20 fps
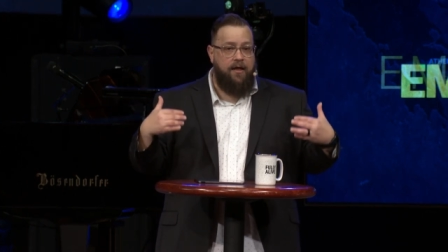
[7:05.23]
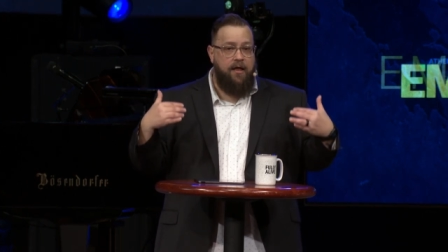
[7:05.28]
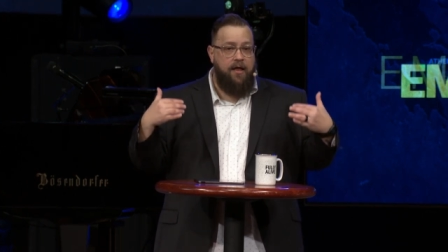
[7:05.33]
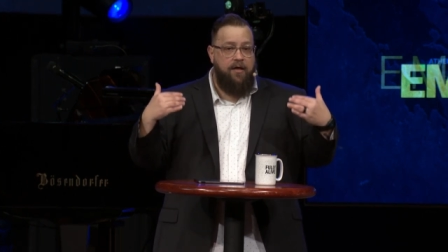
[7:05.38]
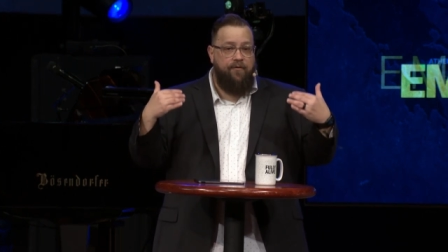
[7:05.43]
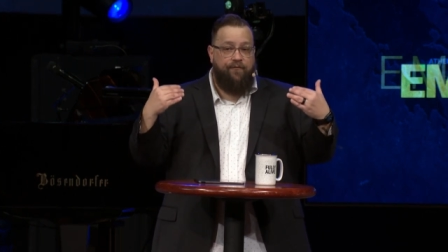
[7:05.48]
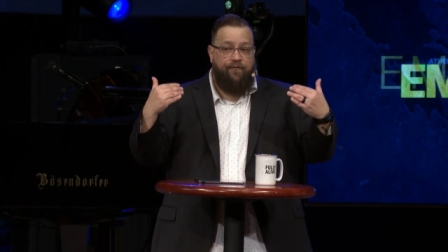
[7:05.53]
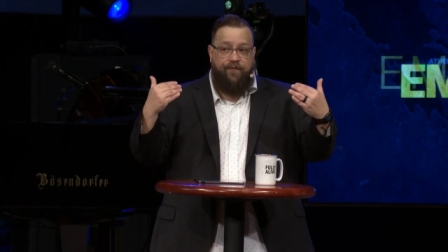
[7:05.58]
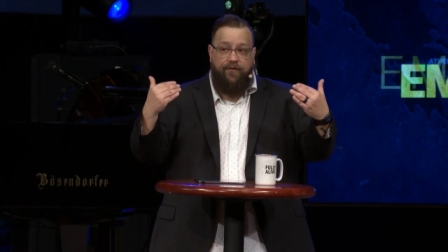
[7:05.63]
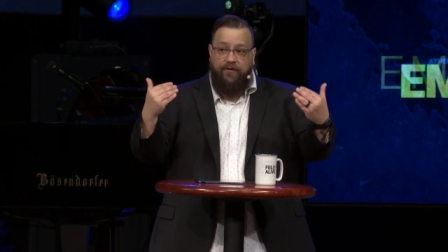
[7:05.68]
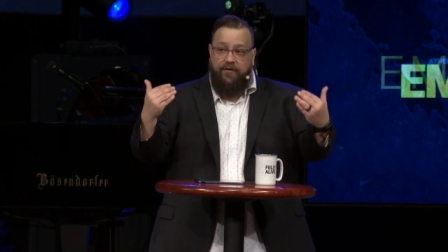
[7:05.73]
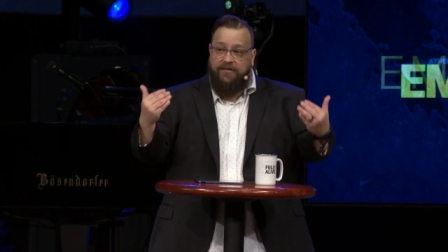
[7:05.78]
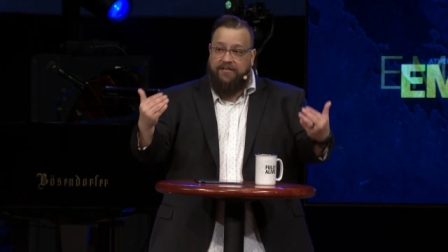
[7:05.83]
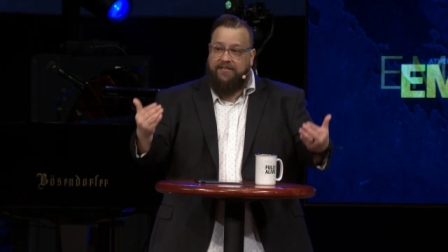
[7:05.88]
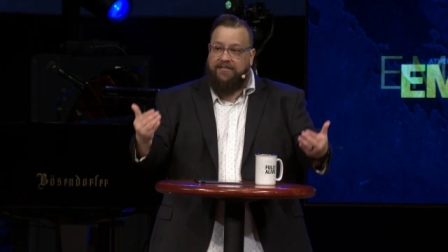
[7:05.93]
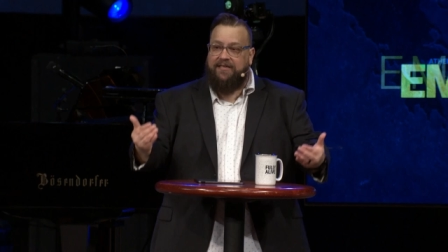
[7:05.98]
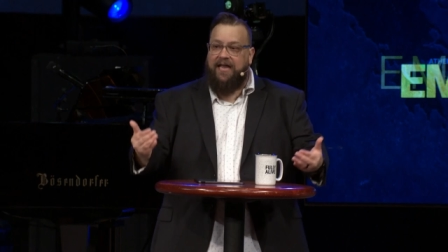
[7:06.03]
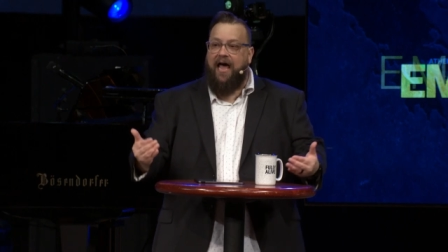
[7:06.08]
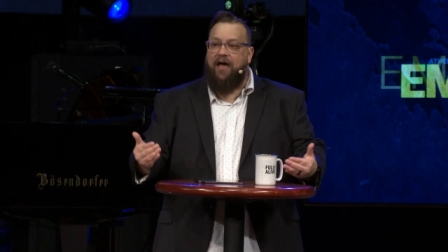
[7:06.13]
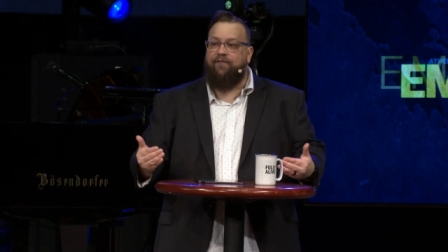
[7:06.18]

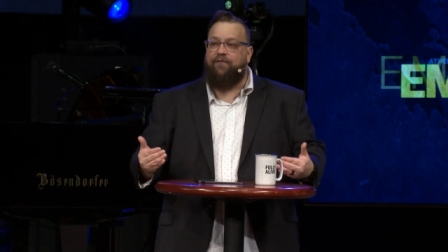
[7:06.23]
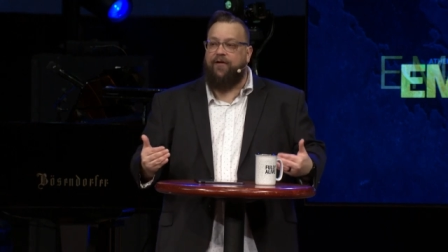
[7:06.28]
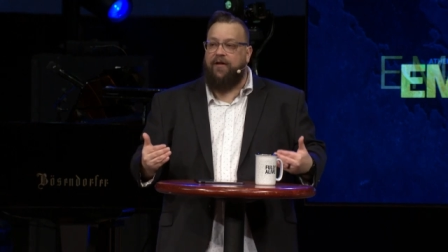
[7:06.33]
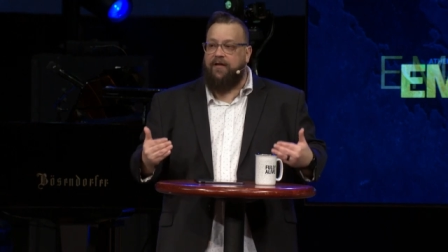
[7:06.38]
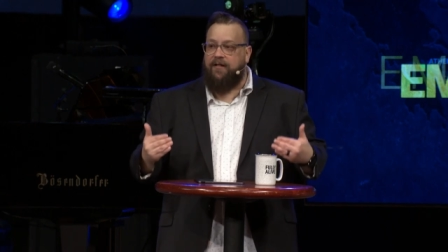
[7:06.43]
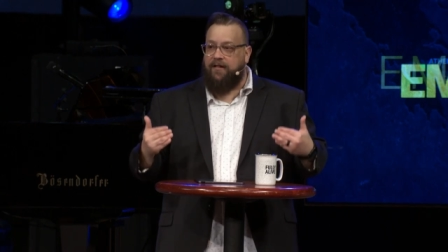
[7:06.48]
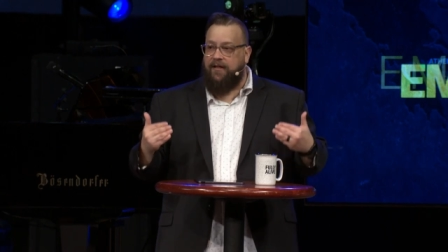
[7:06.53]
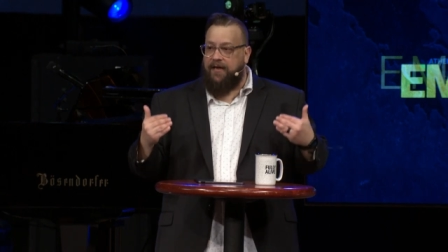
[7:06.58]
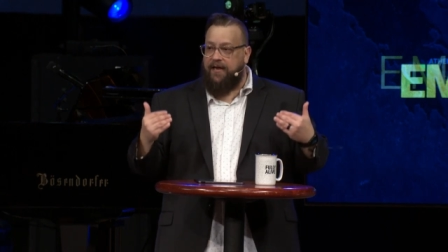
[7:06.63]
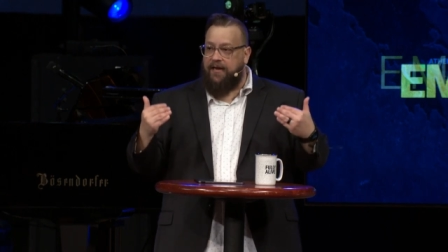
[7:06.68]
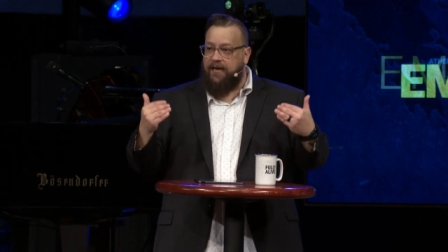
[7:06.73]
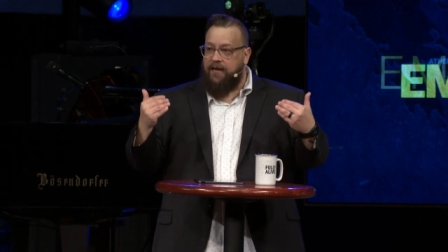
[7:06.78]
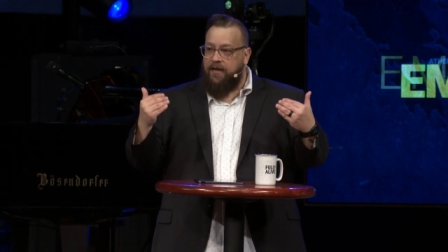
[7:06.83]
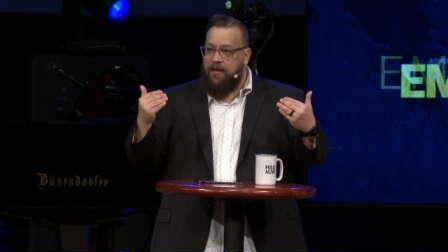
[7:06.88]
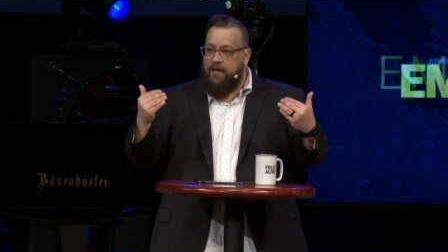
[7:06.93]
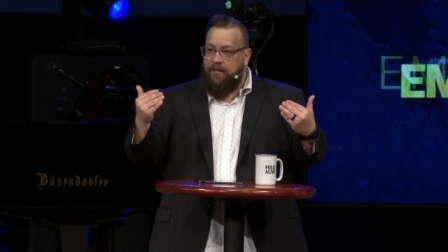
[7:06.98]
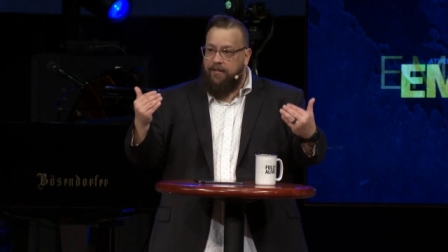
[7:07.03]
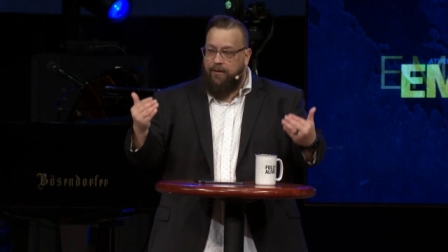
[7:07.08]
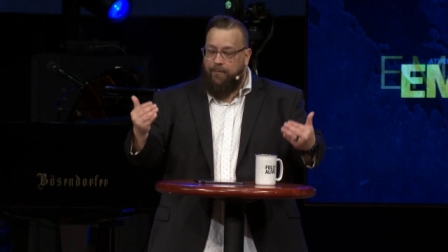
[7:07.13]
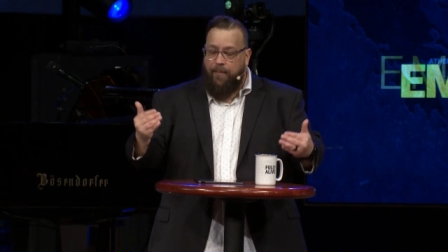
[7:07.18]
philosophically
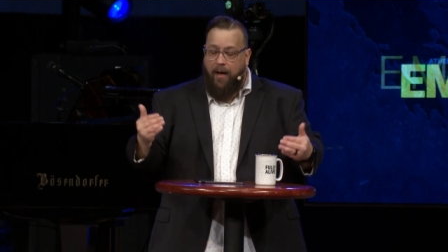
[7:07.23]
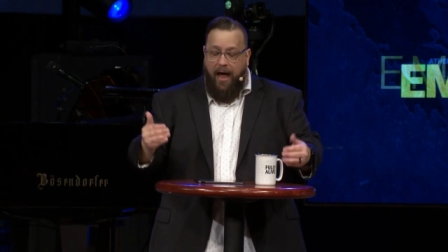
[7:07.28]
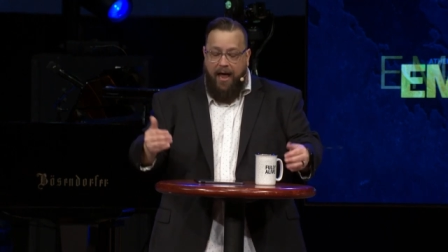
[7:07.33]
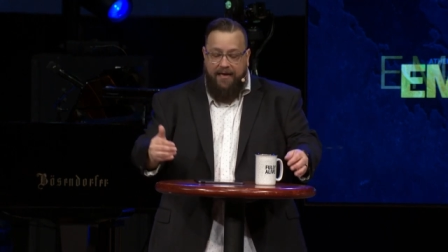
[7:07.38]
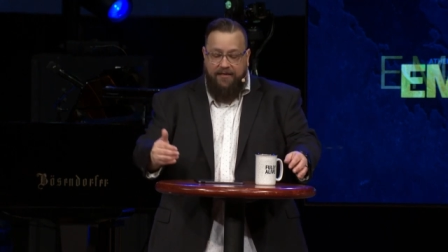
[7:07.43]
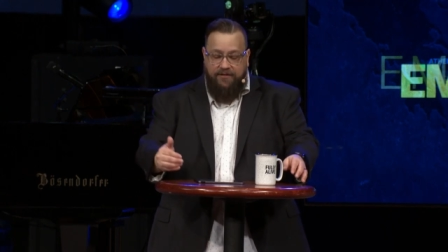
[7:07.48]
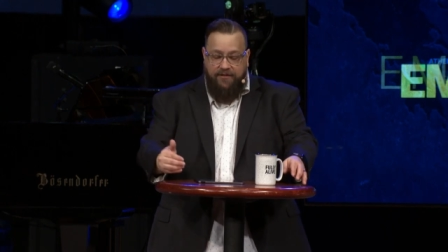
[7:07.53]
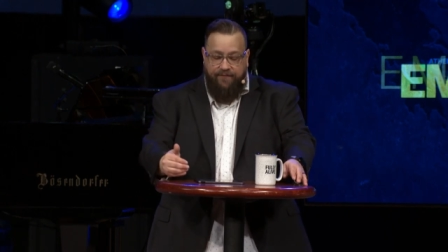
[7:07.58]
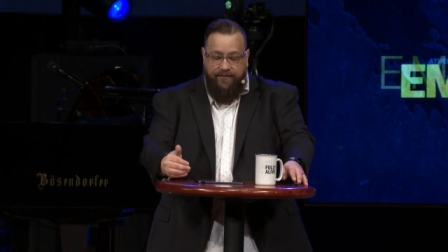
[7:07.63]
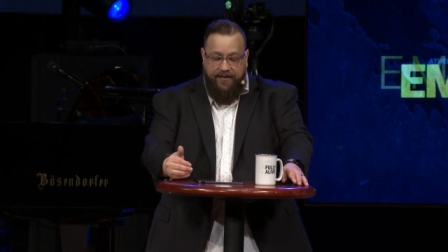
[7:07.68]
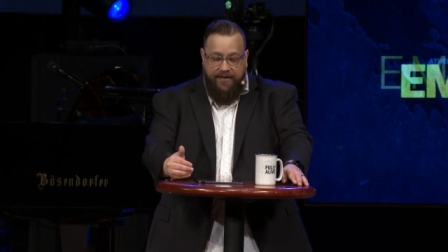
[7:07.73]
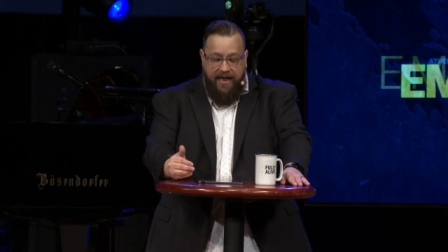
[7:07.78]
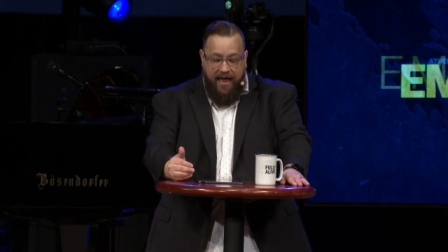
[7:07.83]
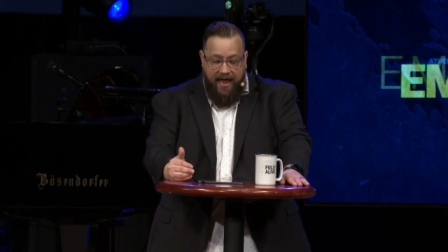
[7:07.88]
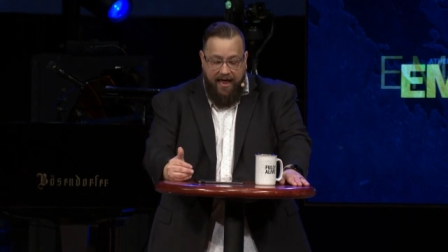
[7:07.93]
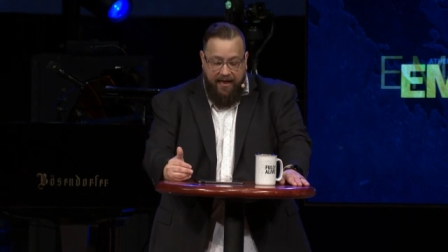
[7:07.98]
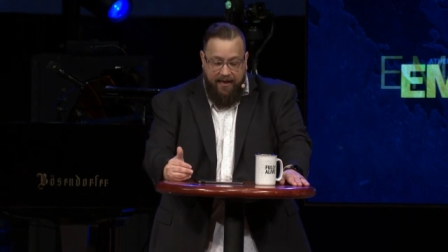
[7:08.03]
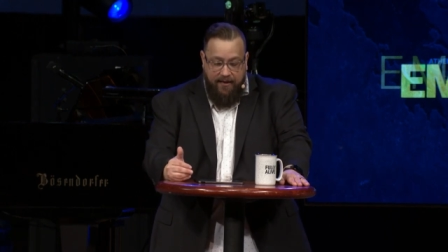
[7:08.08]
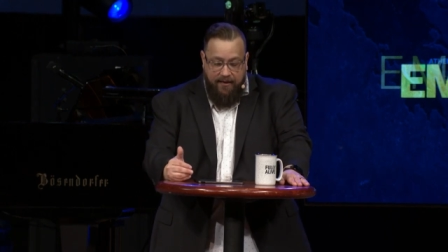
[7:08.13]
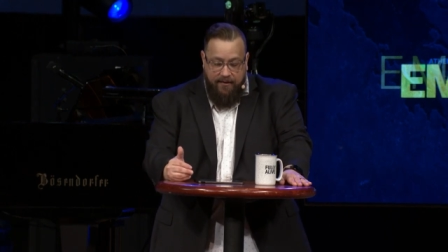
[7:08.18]
the minds of the
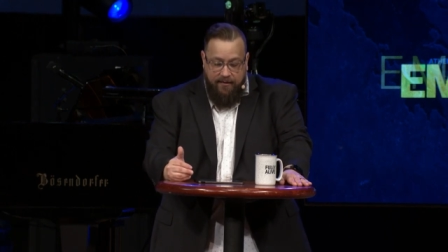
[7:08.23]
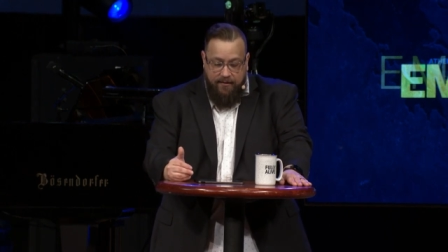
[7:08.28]
day.